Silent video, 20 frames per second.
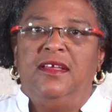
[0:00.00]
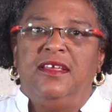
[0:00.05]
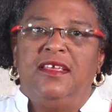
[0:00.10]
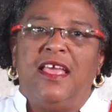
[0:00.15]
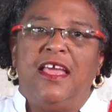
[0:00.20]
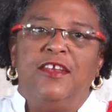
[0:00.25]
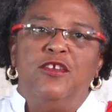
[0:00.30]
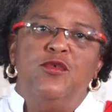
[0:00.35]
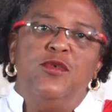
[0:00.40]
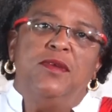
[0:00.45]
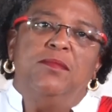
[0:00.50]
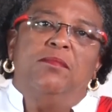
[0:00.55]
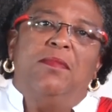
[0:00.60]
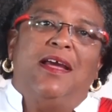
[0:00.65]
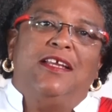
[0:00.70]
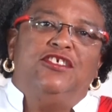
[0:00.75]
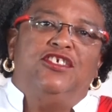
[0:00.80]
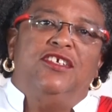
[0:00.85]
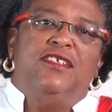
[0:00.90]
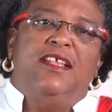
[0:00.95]
Can you
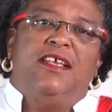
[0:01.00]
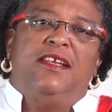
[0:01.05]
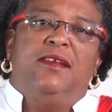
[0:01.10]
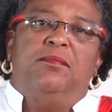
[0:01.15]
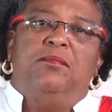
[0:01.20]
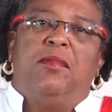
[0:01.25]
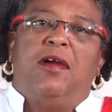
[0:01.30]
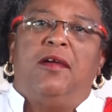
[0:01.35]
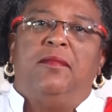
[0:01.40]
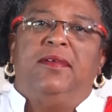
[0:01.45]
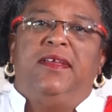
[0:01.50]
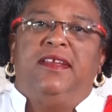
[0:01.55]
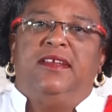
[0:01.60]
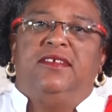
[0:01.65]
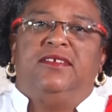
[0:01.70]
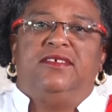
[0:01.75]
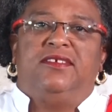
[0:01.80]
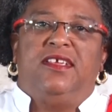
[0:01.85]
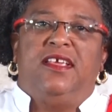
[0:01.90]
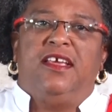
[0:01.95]
imagine that in
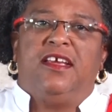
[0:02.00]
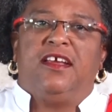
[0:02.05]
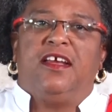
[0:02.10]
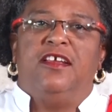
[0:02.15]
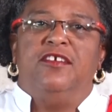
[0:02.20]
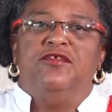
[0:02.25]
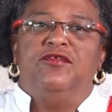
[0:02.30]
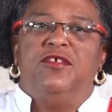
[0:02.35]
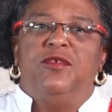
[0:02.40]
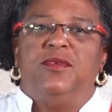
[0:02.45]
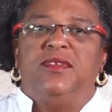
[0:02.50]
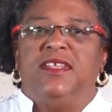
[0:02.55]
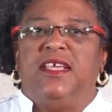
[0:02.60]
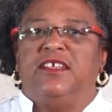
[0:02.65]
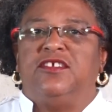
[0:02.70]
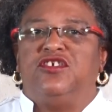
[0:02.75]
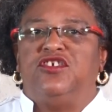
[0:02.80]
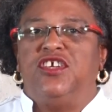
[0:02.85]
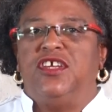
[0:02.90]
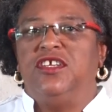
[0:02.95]
Barbados, a country with
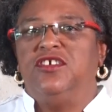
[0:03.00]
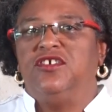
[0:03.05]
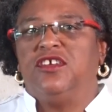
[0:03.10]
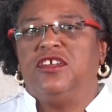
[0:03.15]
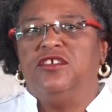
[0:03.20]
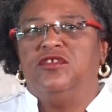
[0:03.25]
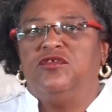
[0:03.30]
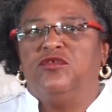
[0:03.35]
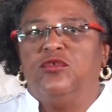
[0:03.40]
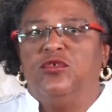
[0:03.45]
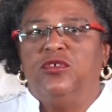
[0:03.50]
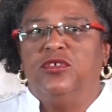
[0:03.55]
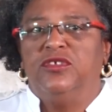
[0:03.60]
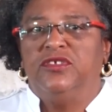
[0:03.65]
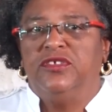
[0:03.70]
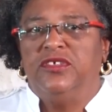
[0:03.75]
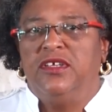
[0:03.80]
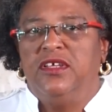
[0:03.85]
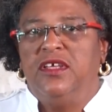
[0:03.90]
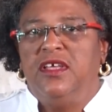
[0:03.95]
exchange
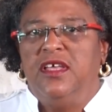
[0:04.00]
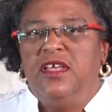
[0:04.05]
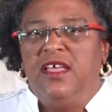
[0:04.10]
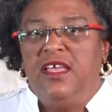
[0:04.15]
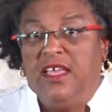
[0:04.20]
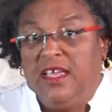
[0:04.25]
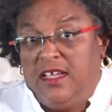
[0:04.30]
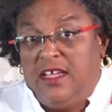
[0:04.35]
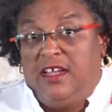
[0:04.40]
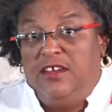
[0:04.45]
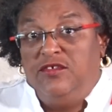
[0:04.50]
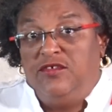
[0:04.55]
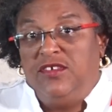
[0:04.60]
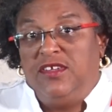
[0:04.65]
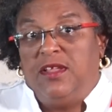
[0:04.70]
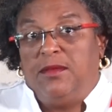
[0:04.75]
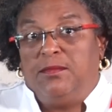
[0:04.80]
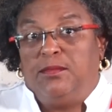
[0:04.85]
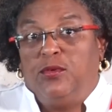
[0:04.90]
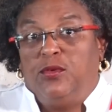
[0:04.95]
controls, a country
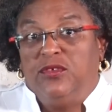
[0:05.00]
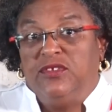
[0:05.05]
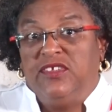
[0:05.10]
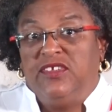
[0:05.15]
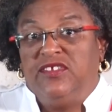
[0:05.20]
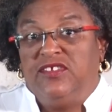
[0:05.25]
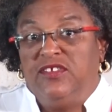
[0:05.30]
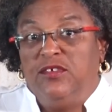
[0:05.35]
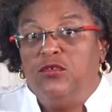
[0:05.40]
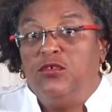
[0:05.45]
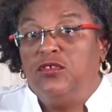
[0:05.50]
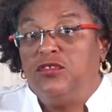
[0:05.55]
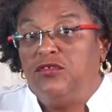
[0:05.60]
that poses zero